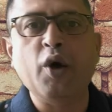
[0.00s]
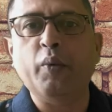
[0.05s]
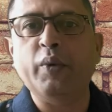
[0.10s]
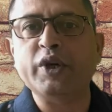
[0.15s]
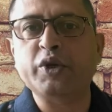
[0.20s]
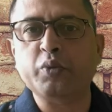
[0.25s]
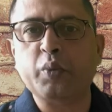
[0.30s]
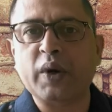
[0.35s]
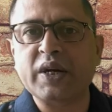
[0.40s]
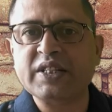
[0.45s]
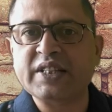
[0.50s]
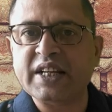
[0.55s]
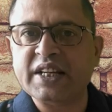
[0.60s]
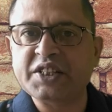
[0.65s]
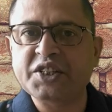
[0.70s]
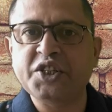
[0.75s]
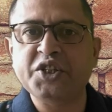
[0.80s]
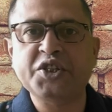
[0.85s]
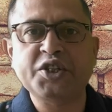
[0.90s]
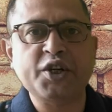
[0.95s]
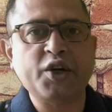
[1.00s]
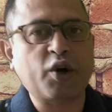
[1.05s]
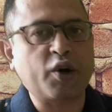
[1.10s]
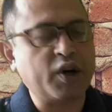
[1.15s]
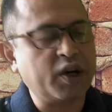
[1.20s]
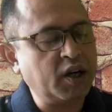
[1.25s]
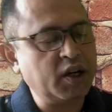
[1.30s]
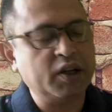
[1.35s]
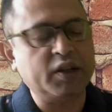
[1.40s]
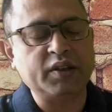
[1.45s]
which once existed
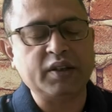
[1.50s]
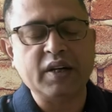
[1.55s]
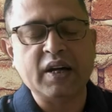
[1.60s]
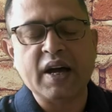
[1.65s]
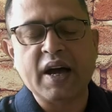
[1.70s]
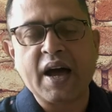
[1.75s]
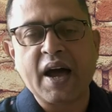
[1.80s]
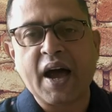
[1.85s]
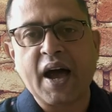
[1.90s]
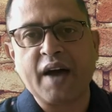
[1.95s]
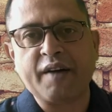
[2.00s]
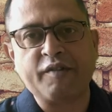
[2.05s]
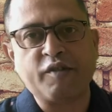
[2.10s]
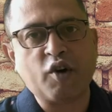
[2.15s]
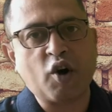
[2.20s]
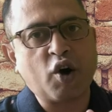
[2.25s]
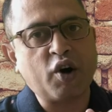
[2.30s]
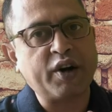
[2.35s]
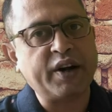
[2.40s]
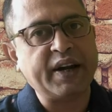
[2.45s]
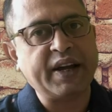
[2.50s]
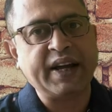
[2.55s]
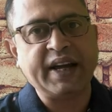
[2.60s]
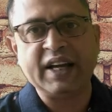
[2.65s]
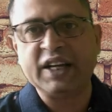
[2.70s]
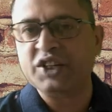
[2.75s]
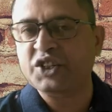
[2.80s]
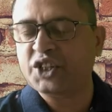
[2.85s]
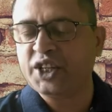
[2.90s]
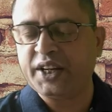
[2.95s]
on earth have gone
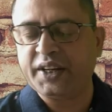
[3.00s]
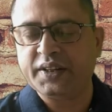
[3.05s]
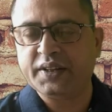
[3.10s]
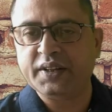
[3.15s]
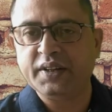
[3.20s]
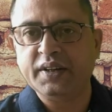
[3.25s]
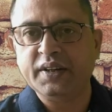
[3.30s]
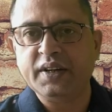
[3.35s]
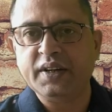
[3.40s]
extinct.